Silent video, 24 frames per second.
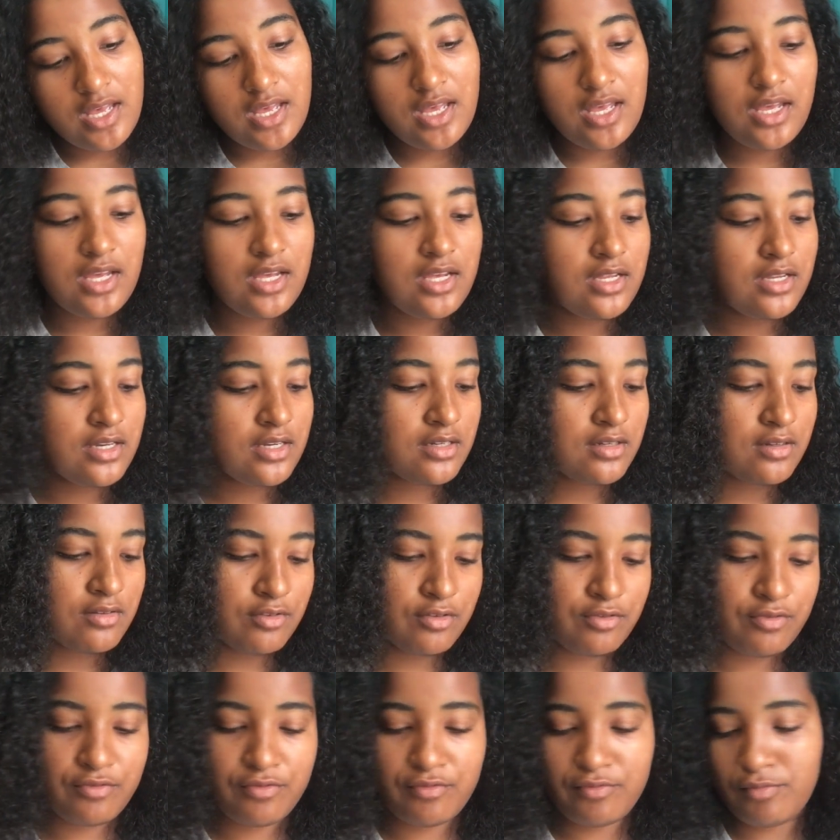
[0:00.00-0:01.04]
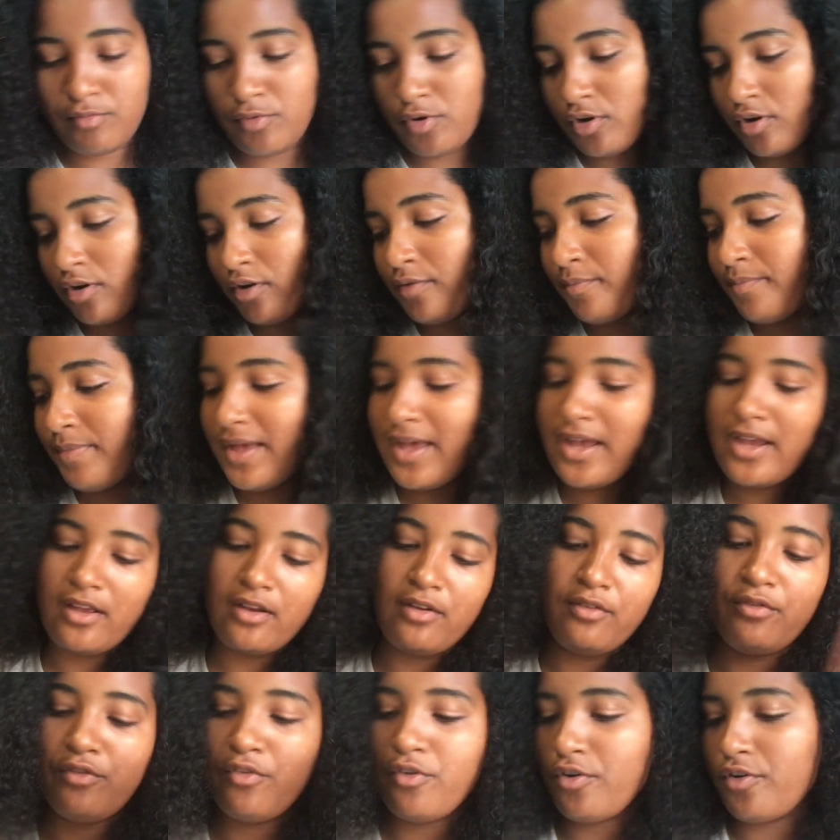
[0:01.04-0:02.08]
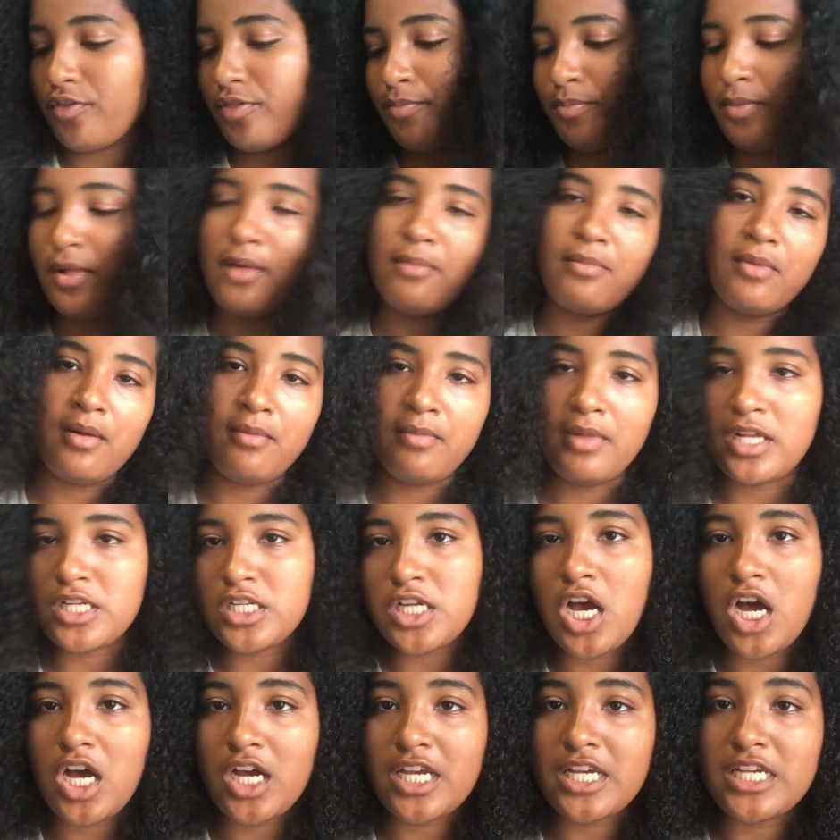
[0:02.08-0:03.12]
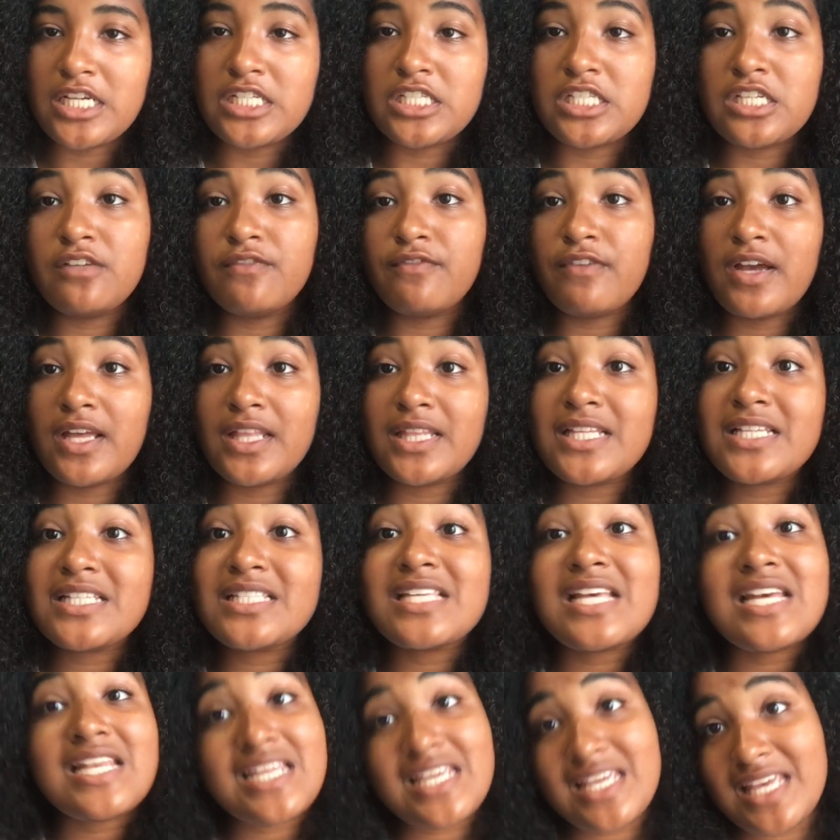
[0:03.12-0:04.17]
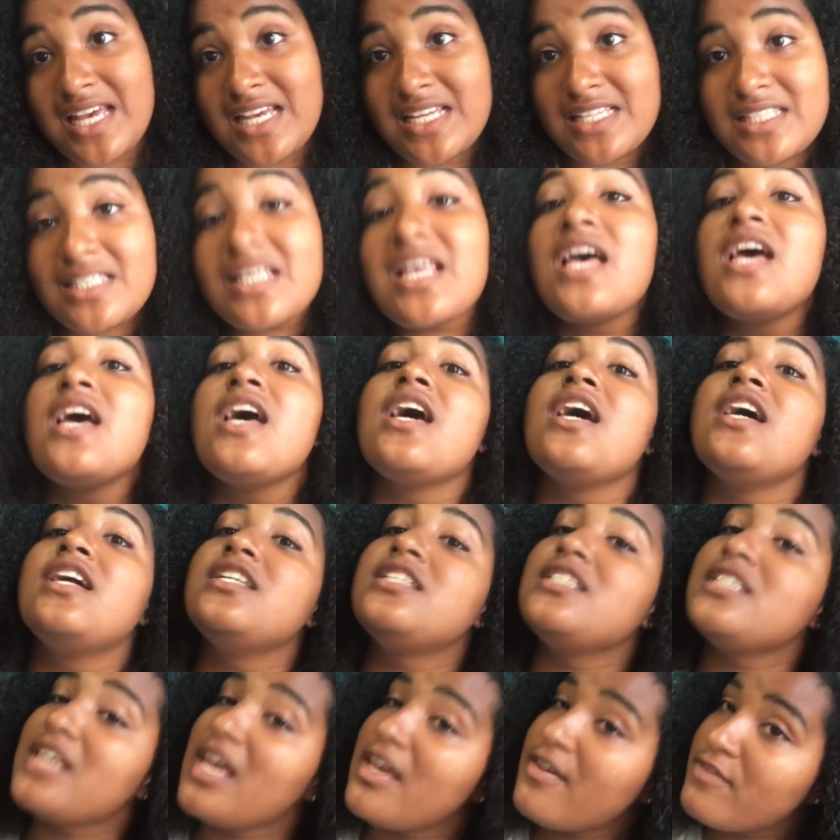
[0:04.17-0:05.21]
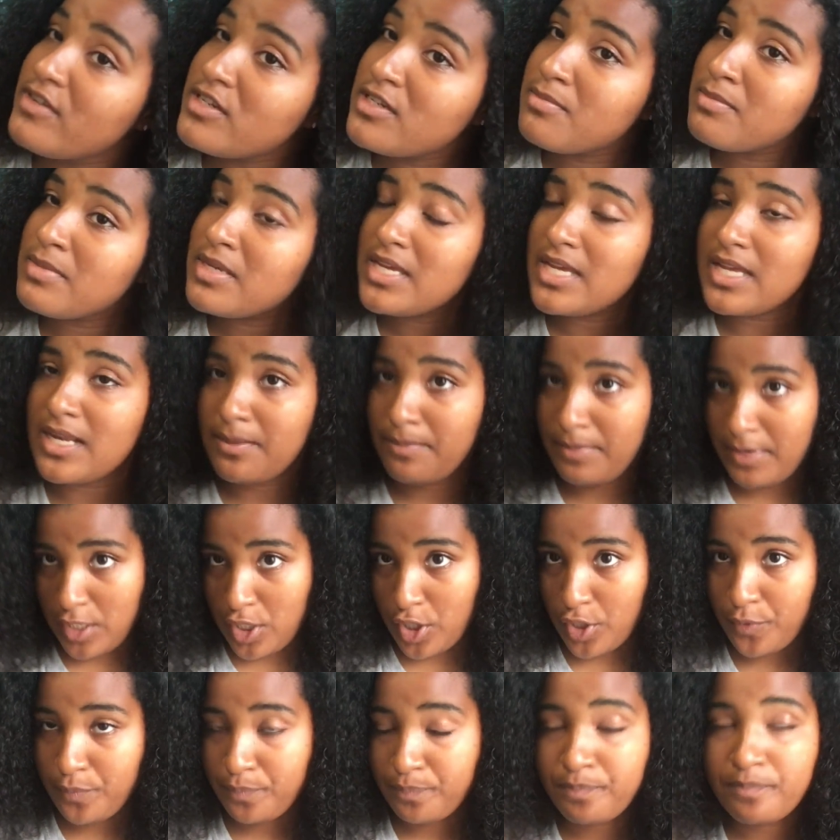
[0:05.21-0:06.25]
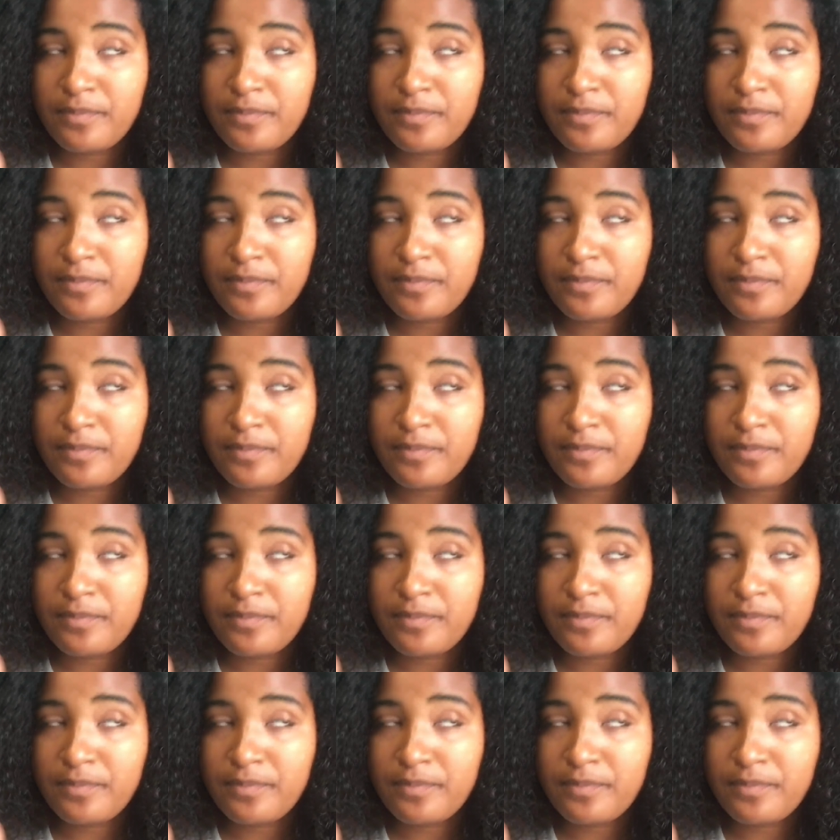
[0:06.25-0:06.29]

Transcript: And with more back and forth, blah, blah, blah talking, she finally said yes. And she gave it to me in a beaker.